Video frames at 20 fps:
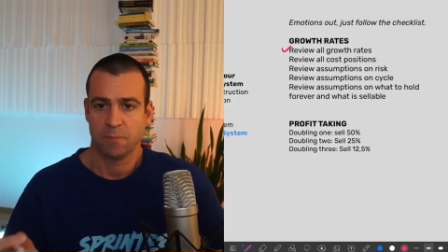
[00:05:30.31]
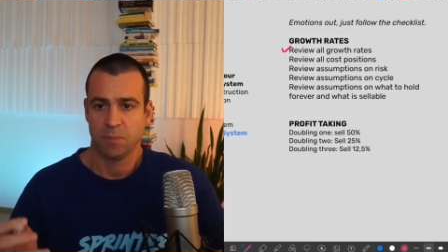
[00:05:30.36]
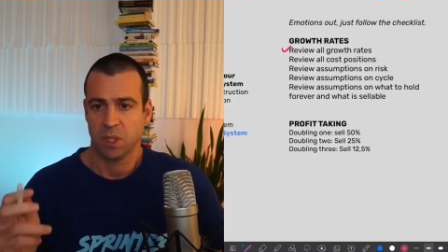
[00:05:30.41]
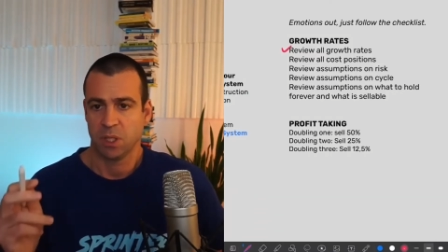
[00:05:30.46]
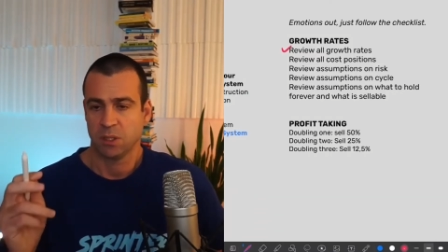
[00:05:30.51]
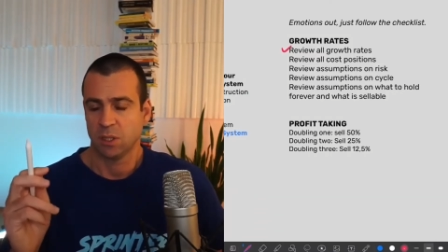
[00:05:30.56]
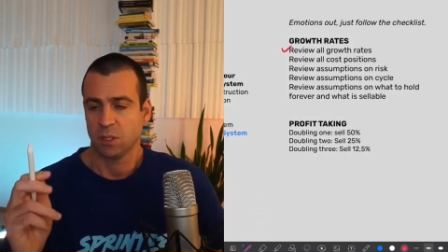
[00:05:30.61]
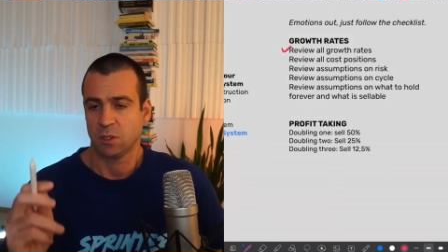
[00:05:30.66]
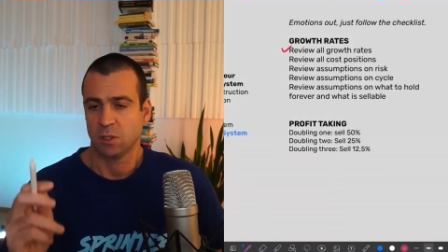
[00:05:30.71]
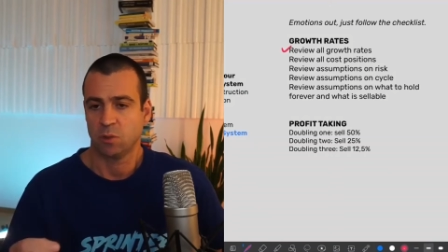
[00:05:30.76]

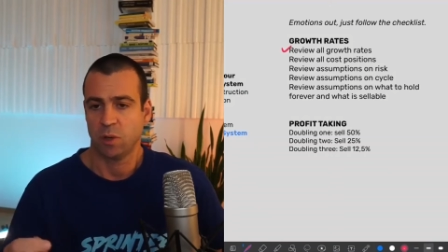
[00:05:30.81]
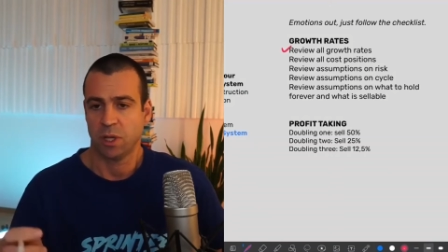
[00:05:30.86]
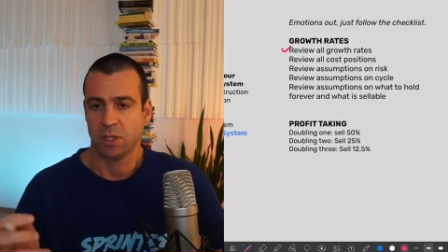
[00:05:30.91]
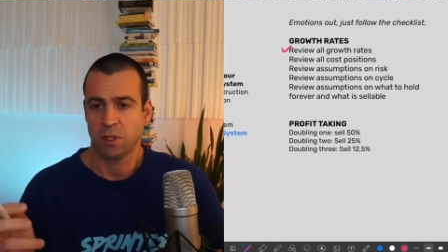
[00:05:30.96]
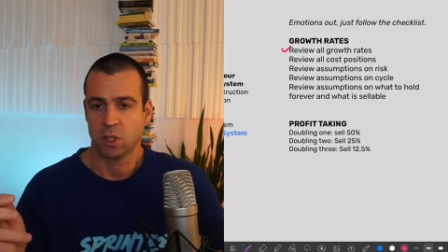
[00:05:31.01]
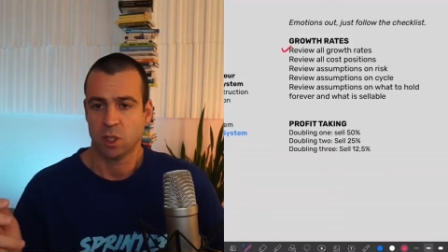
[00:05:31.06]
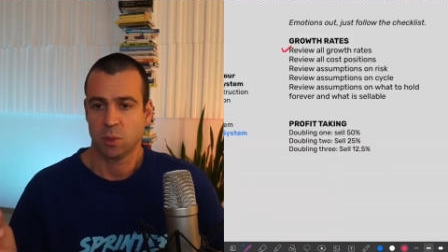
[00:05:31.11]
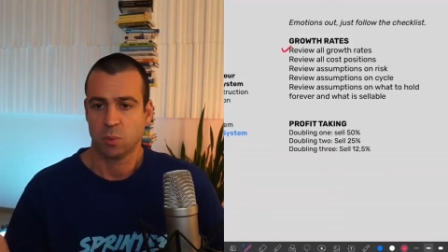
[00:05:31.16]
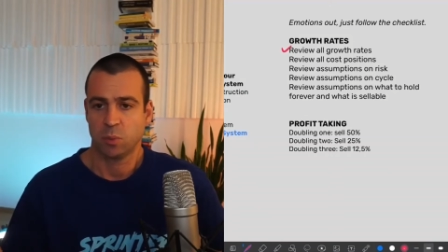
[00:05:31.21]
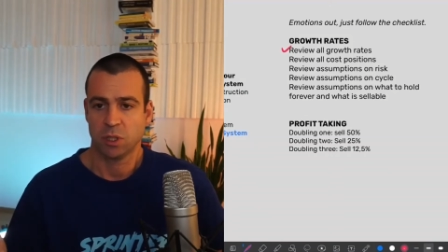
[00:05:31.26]
It's at
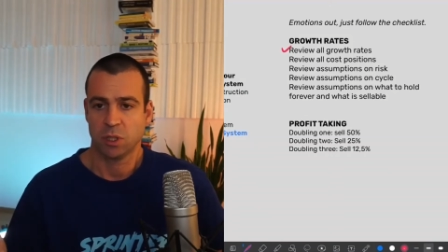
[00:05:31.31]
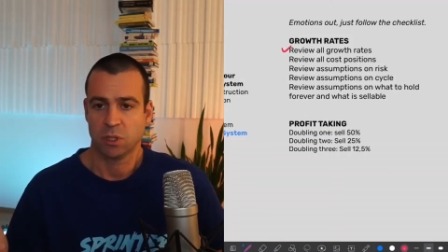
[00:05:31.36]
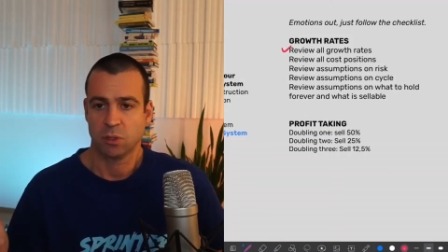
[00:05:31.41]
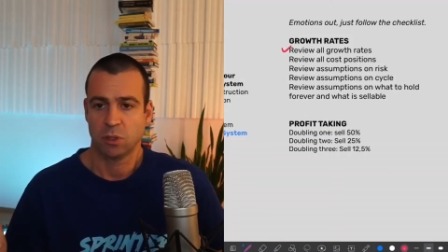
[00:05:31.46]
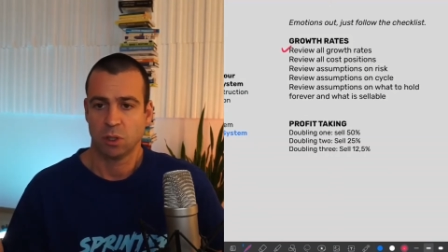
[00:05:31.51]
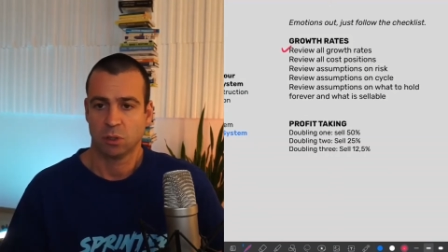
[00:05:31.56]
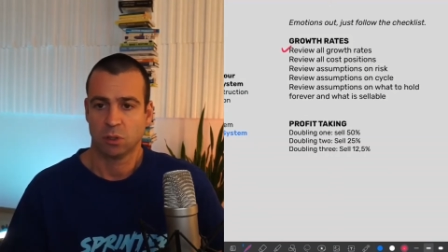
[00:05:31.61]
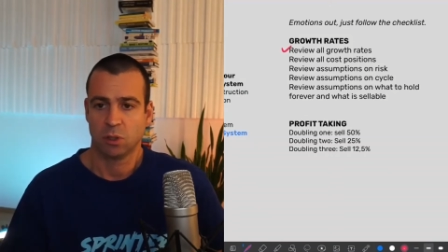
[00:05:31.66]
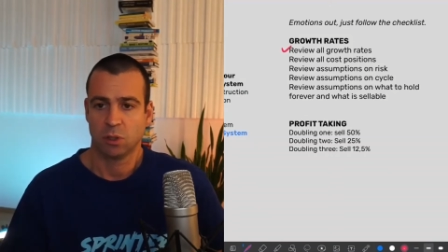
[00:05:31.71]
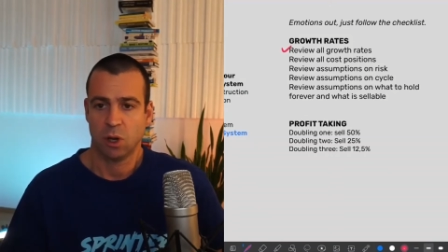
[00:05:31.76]

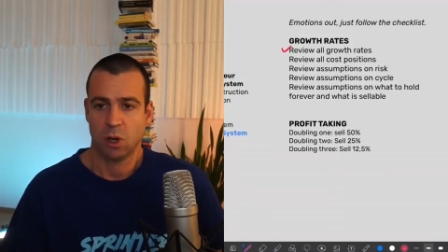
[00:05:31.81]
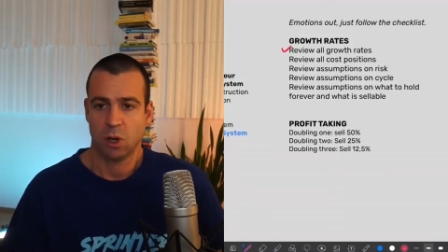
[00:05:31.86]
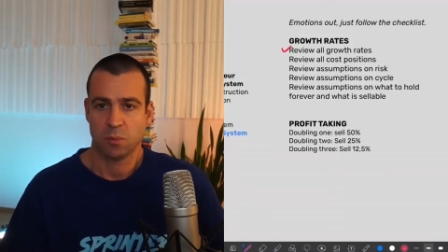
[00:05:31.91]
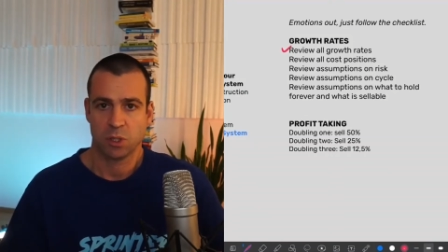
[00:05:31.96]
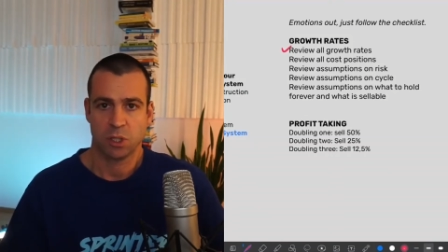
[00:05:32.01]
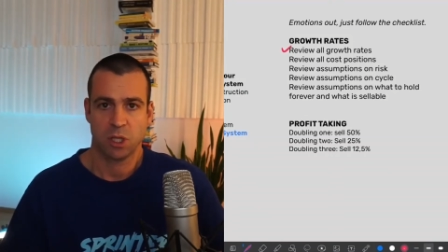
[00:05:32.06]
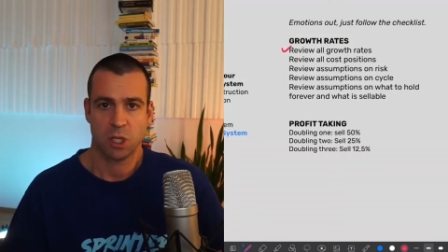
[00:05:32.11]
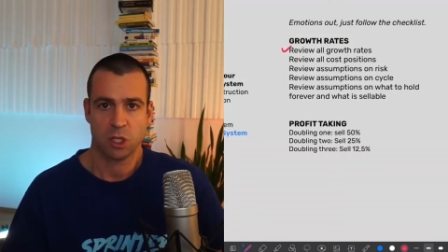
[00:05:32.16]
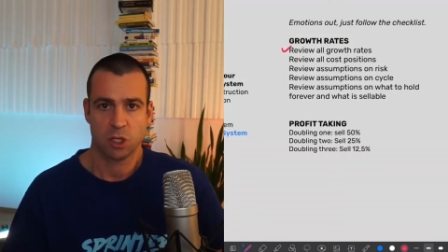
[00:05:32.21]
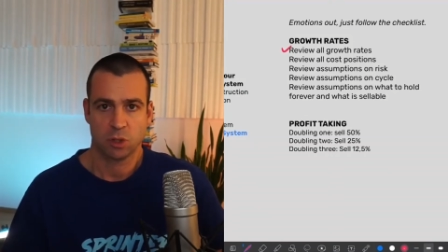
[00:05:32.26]
strategysprints.com
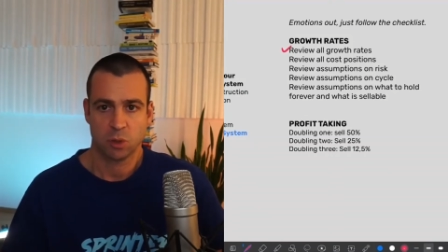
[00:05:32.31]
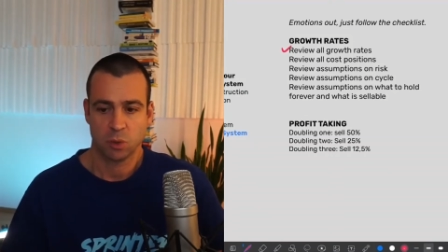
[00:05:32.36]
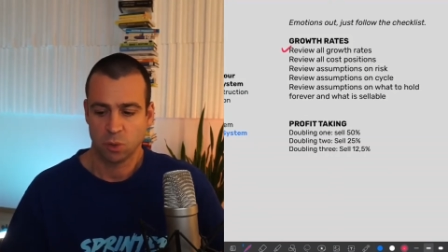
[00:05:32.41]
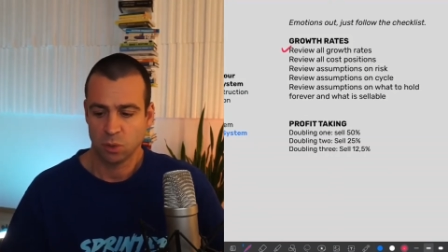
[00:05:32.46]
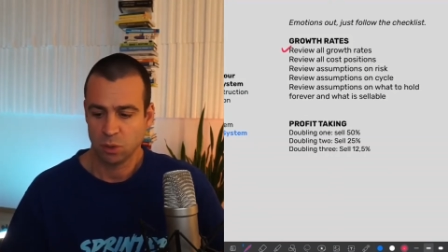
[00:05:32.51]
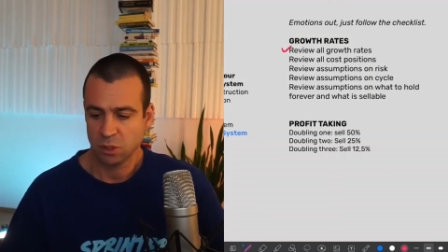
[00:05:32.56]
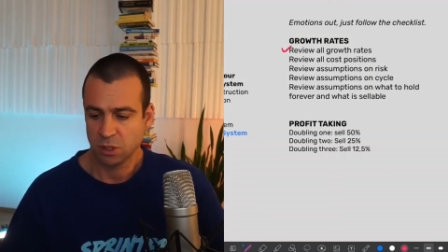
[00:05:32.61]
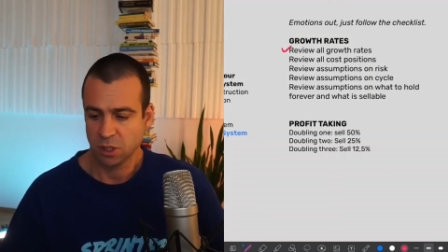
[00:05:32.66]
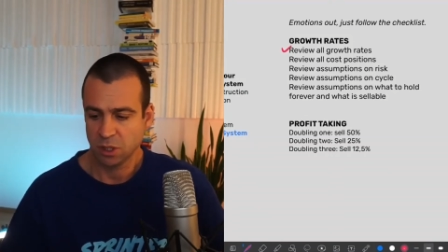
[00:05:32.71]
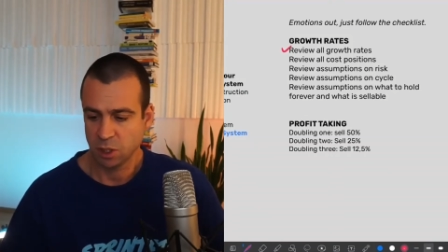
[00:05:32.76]
slash
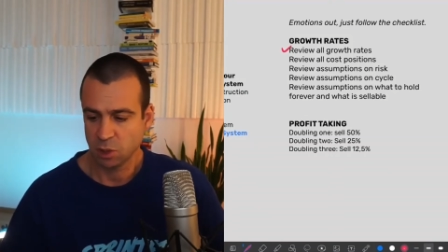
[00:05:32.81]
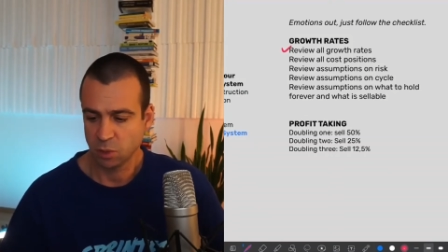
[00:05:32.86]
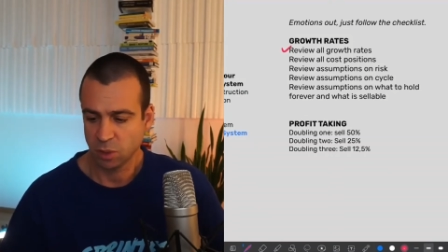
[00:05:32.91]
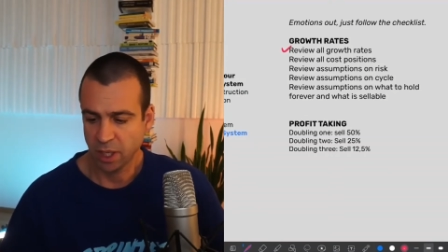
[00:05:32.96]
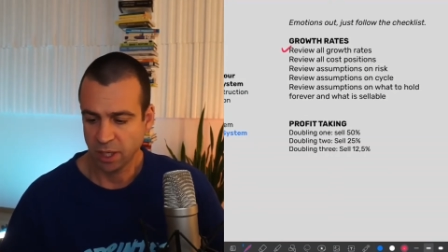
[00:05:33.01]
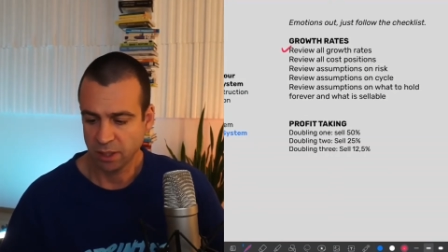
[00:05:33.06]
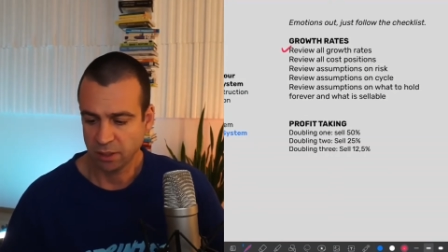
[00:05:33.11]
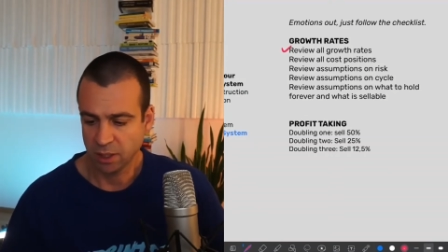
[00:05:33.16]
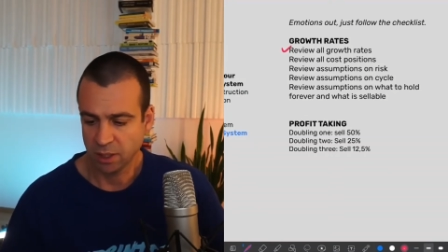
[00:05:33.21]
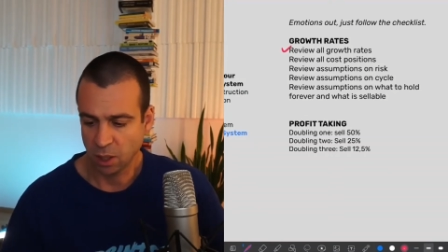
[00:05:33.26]
tools and you
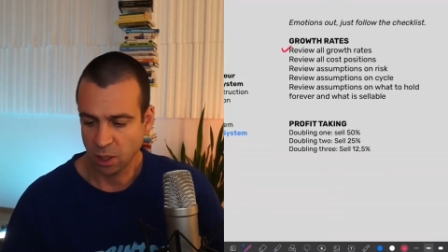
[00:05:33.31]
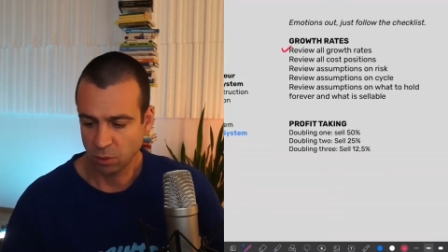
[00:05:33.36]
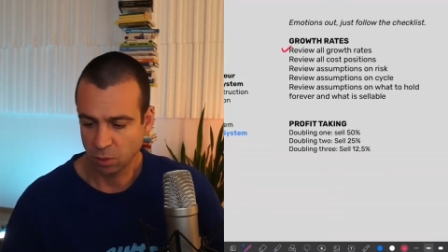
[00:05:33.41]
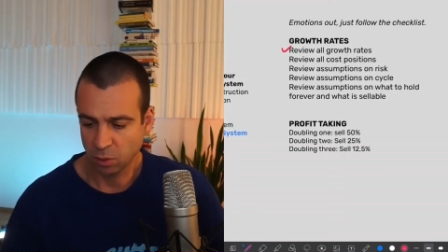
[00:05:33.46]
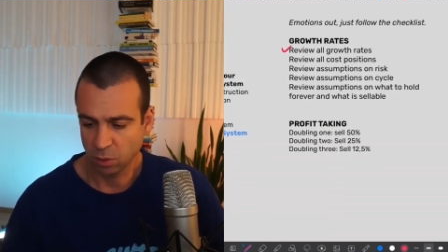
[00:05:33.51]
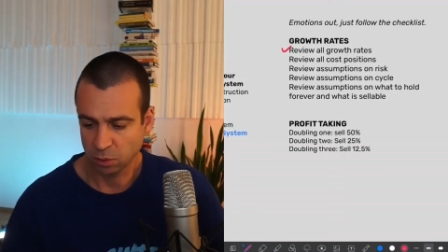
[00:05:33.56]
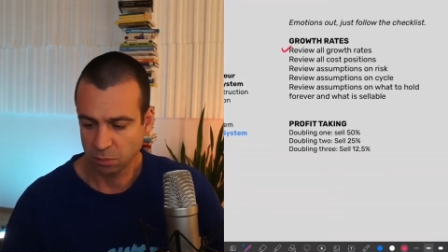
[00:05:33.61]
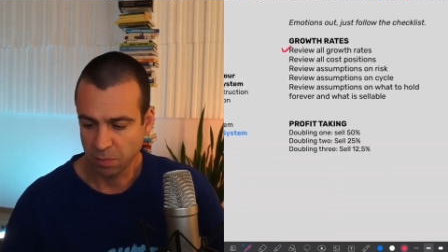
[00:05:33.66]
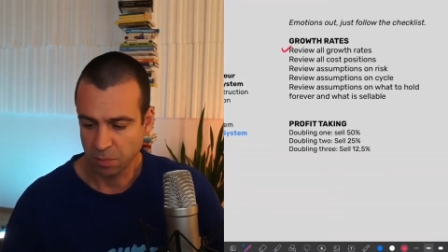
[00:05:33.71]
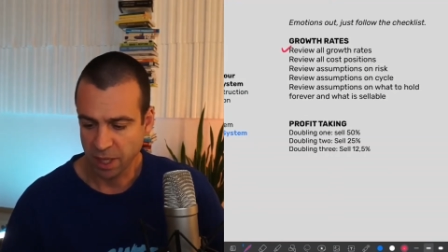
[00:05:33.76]
can
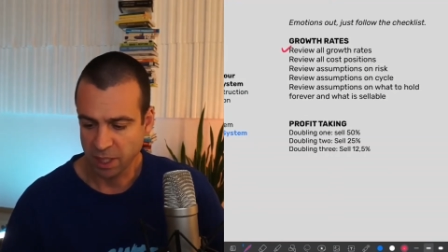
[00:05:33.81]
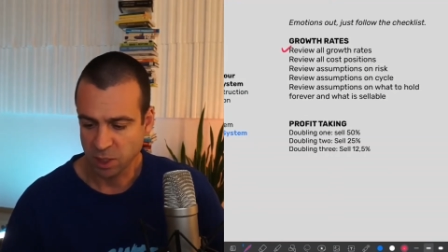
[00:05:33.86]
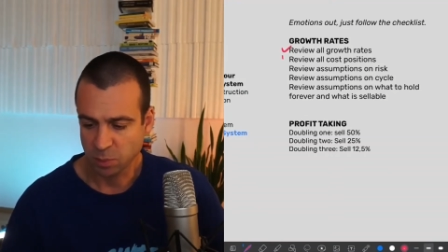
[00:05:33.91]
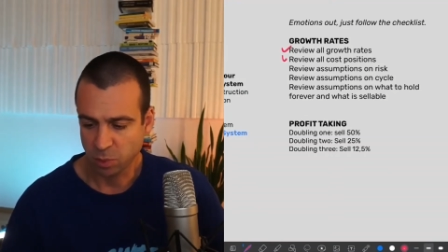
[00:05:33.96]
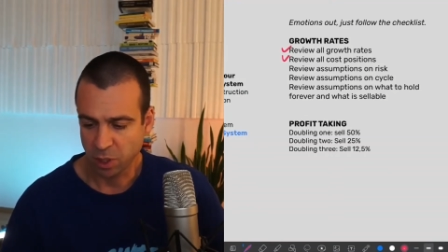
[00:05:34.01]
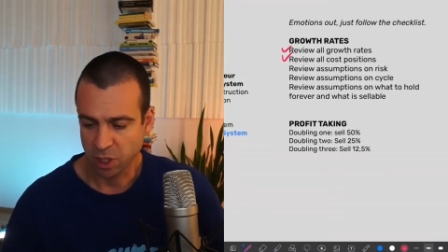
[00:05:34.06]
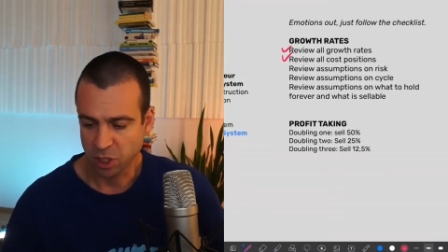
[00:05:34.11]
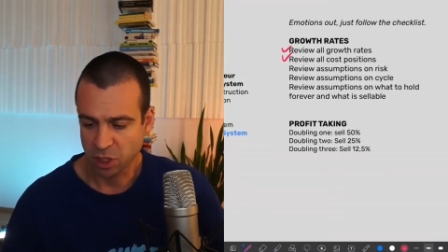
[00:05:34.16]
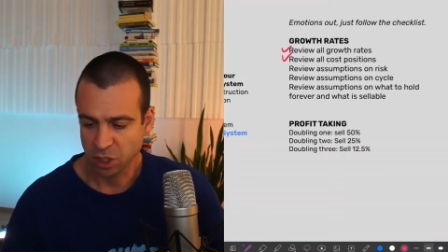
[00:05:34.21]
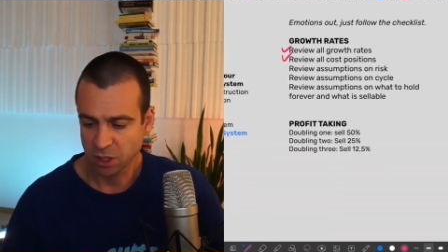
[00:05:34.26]
download my
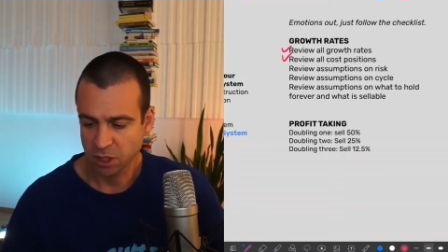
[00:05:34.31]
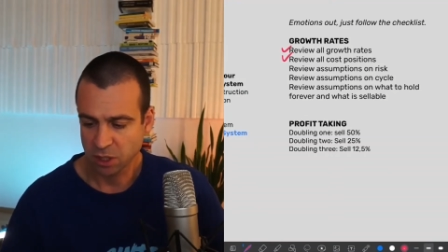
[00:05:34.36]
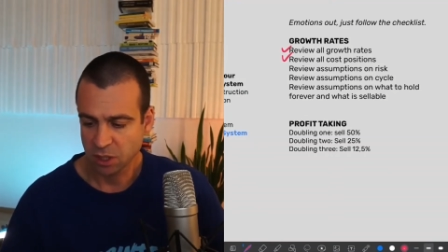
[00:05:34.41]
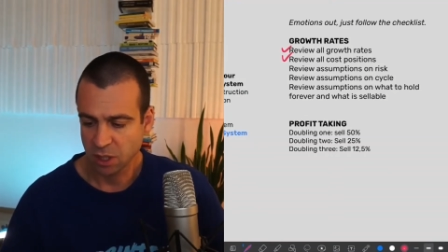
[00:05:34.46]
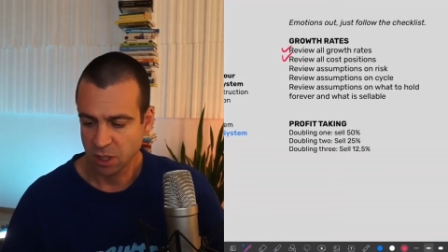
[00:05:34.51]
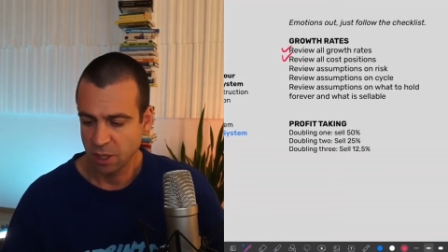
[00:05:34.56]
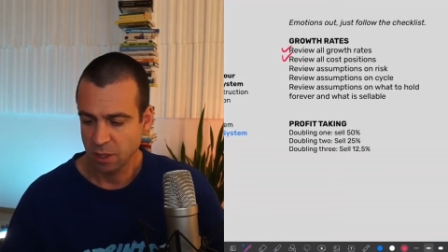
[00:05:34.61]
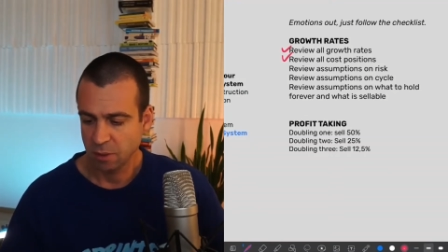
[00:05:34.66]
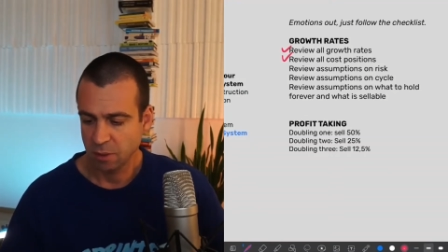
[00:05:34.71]
spreadsheets